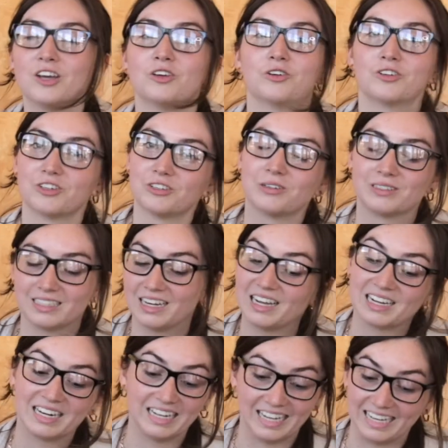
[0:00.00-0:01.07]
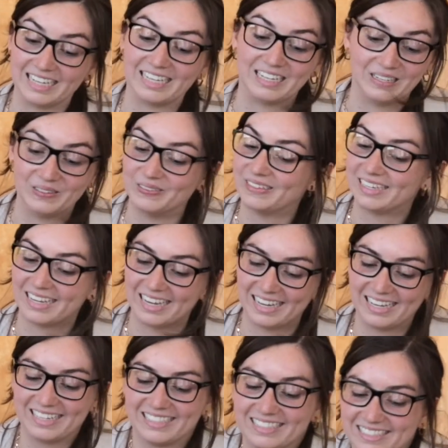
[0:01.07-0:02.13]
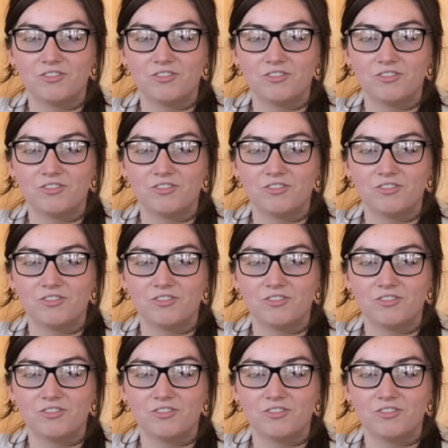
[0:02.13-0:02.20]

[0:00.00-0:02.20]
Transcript: Your girl is long and lanky, okay?